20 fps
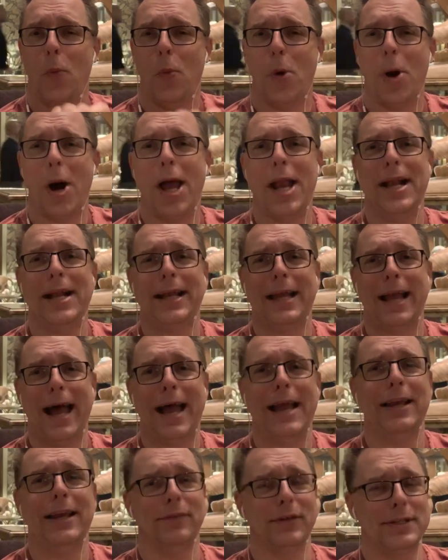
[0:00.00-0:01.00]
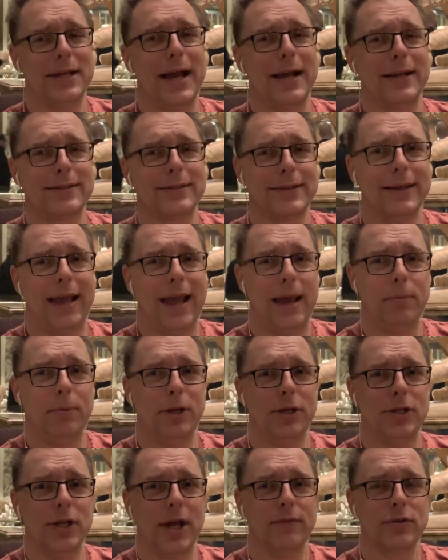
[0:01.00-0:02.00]
what kind of attacks can
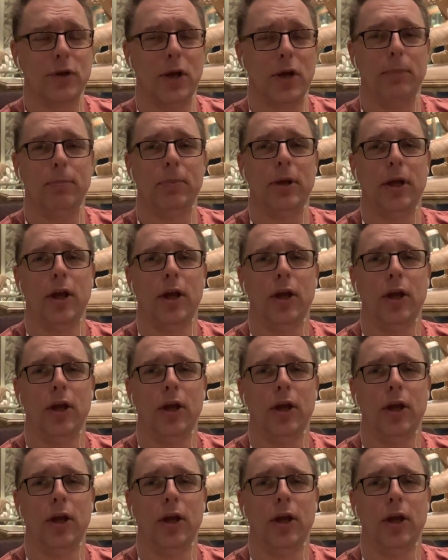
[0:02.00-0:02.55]
happen in JavaScript,